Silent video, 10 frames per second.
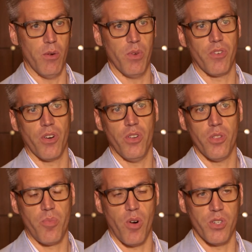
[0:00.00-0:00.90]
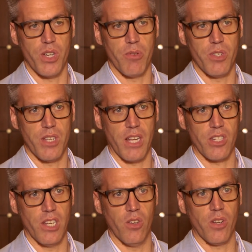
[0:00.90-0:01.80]
We've got another project which is
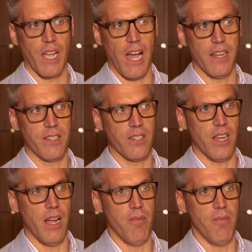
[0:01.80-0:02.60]
actually looking at